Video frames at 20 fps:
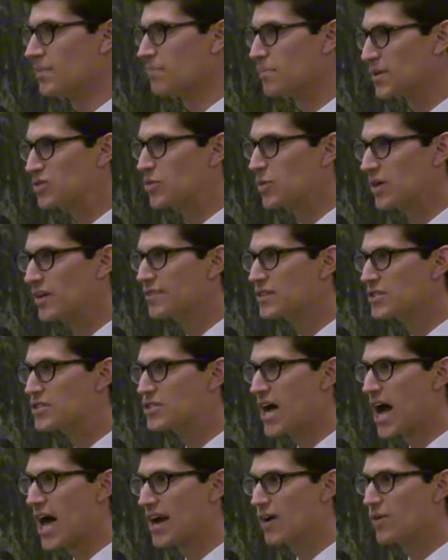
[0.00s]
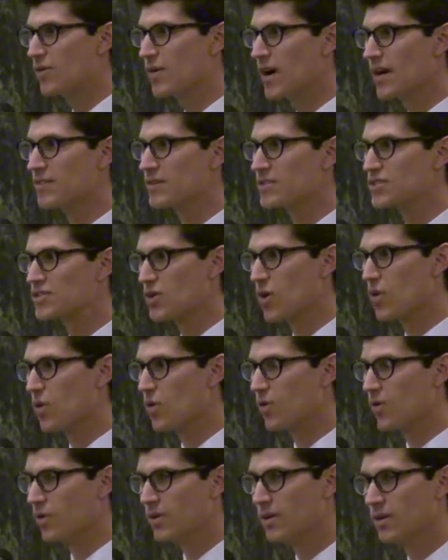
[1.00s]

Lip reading: between the shadow and the soul